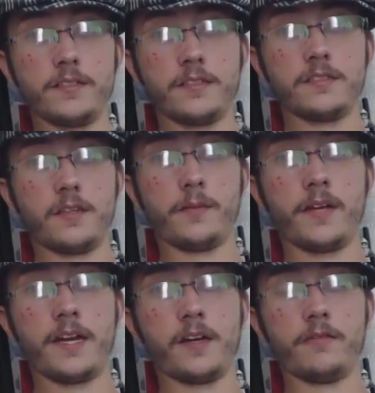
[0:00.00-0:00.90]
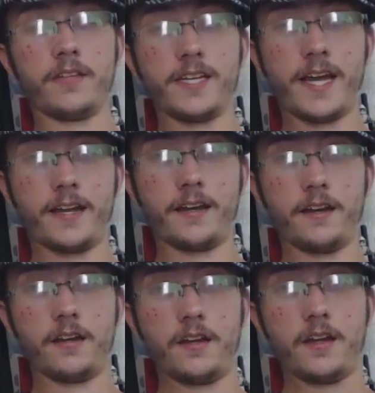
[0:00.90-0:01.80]
this isn't the beginning of the
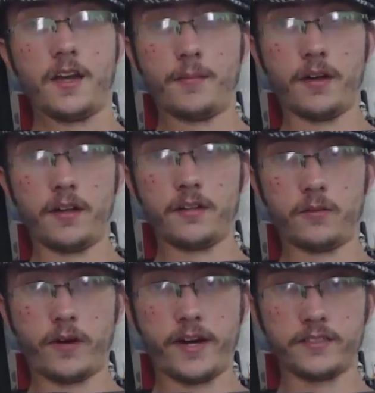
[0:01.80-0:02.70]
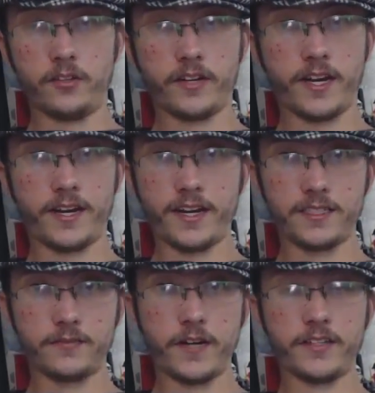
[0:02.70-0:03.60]
end but the way it's looking
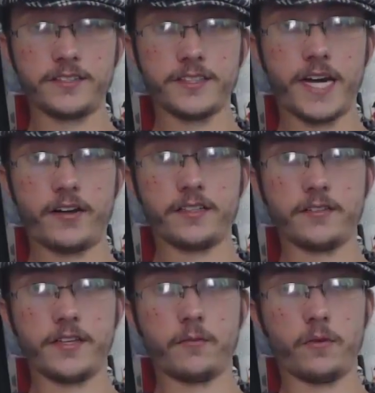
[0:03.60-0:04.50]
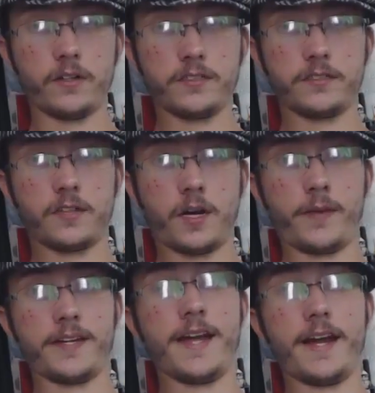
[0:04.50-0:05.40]
it's very scary to think what's
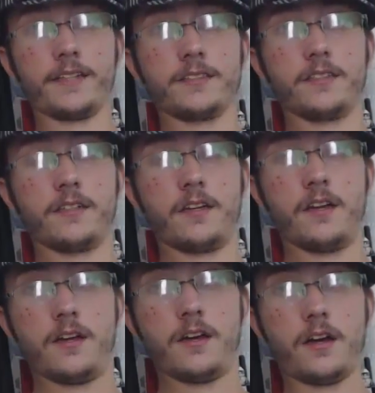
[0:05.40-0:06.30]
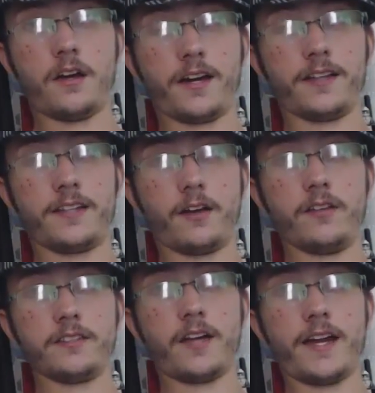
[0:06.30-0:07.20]
coming next uh, I can tell you
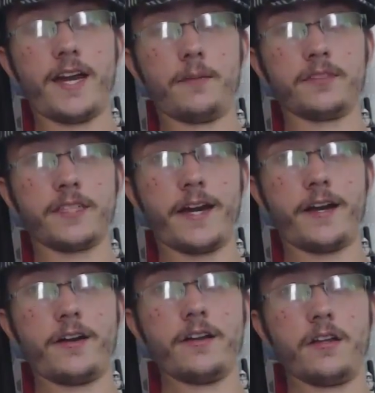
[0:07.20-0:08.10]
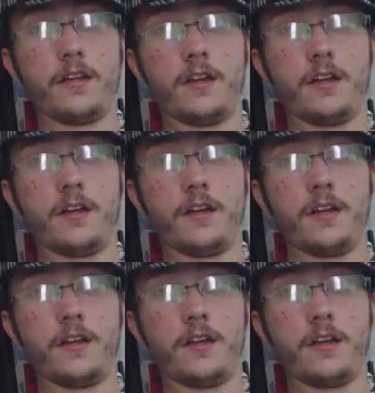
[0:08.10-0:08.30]
this I am scared